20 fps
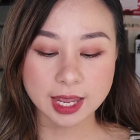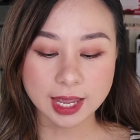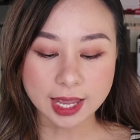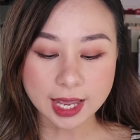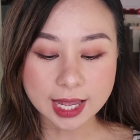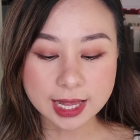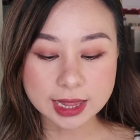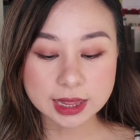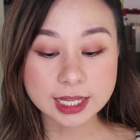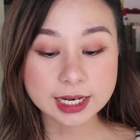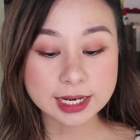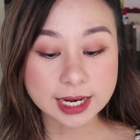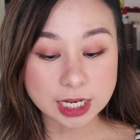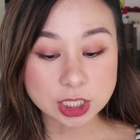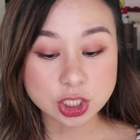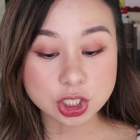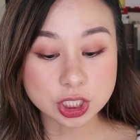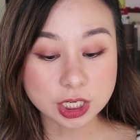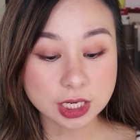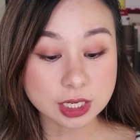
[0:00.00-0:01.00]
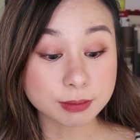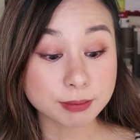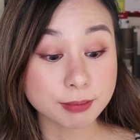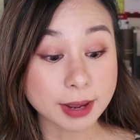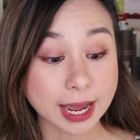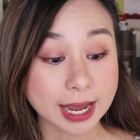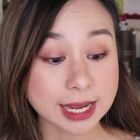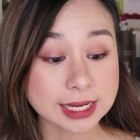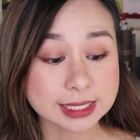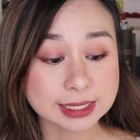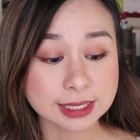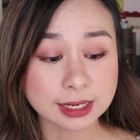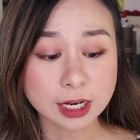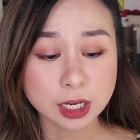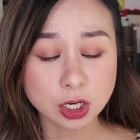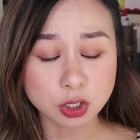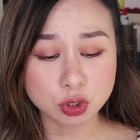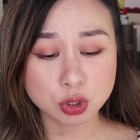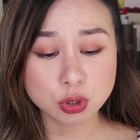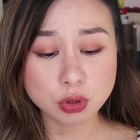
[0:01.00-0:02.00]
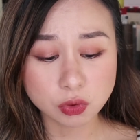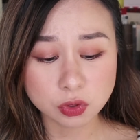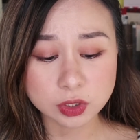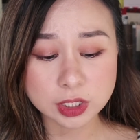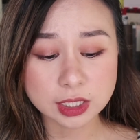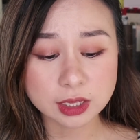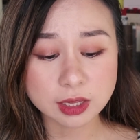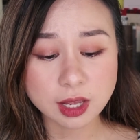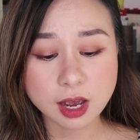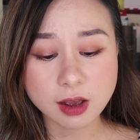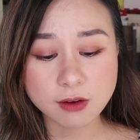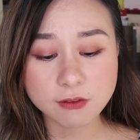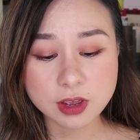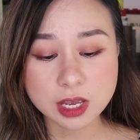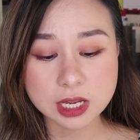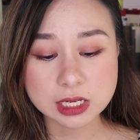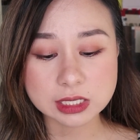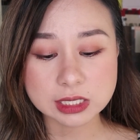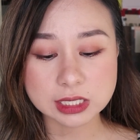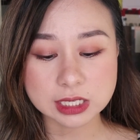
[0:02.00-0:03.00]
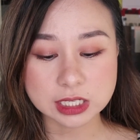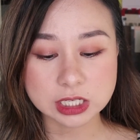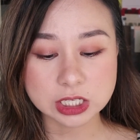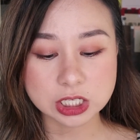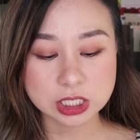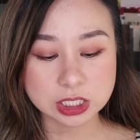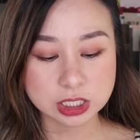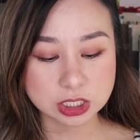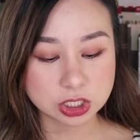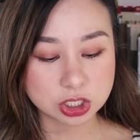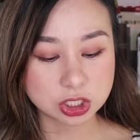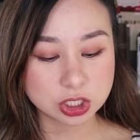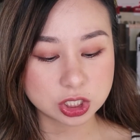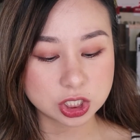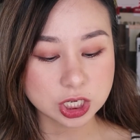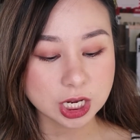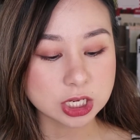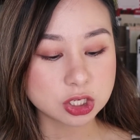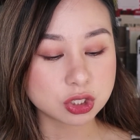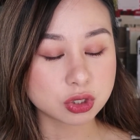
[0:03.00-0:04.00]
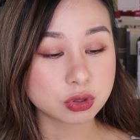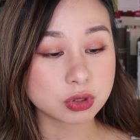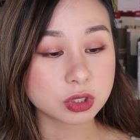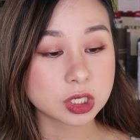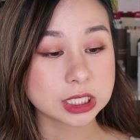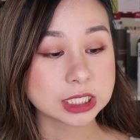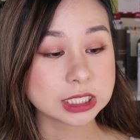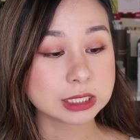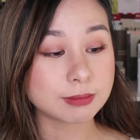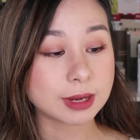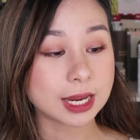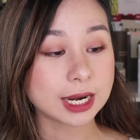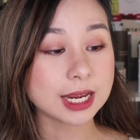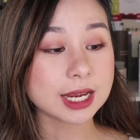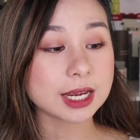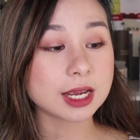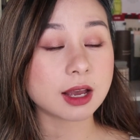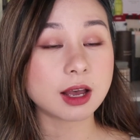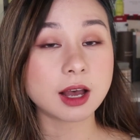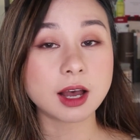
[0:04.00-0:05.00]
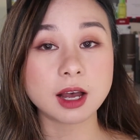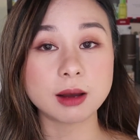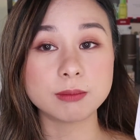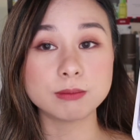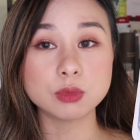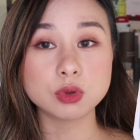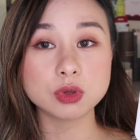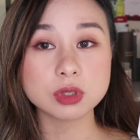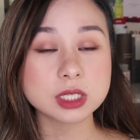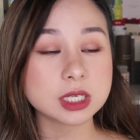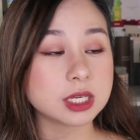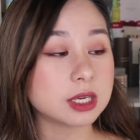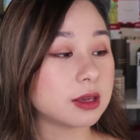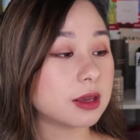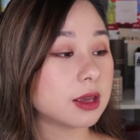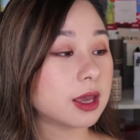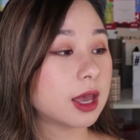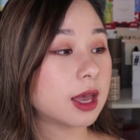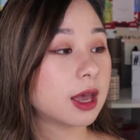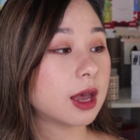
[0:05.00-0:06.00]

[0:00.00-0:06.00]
And the next sheet mask that I truly love is this Jeju Cosmetic Multi